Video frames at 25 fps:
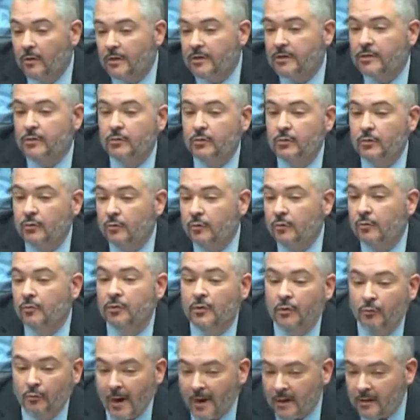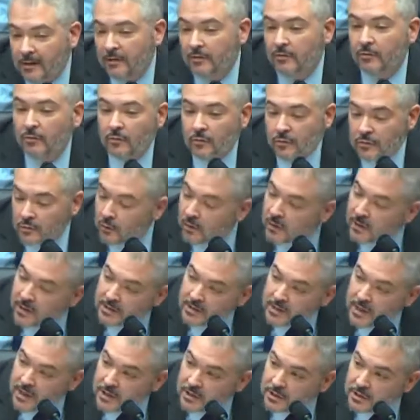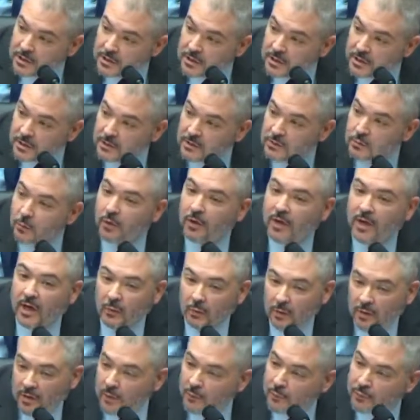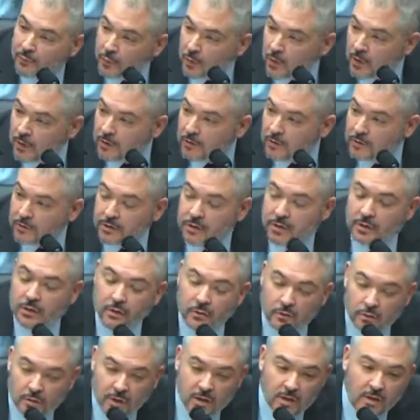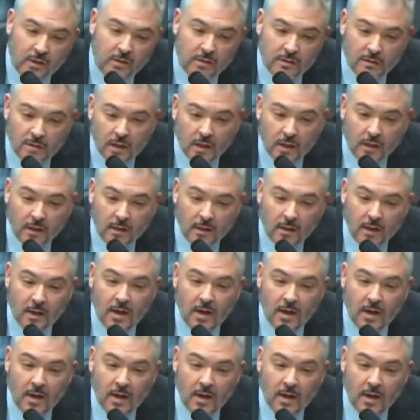it's directly through those organizations, working with employers and unions on